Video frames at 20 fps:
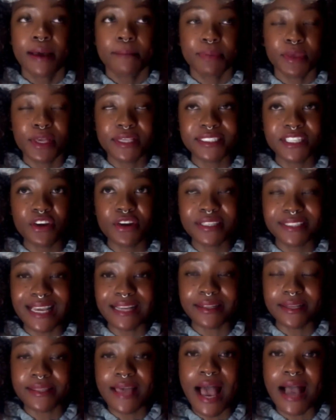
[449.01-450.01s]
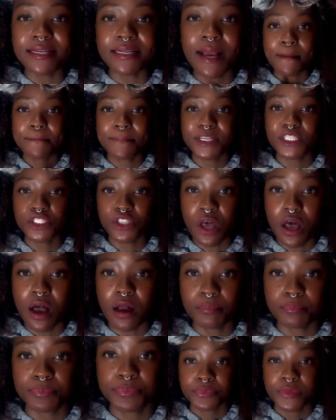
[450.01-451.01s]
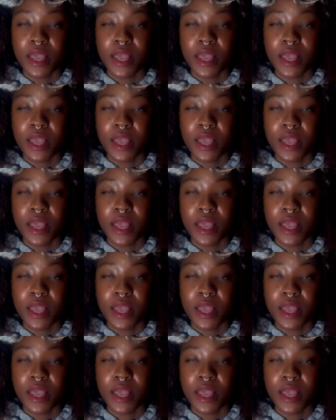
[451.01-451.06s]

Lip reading: because they're exactly that, bizarre.